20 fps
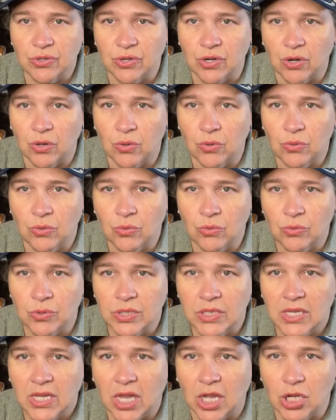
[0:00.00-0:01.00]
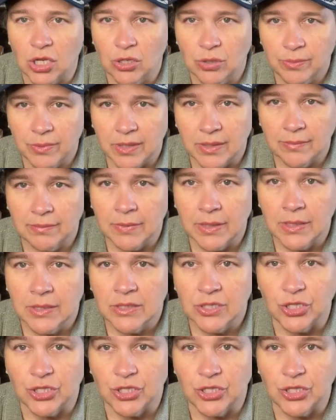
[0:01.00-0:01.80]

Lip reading: an old aluminum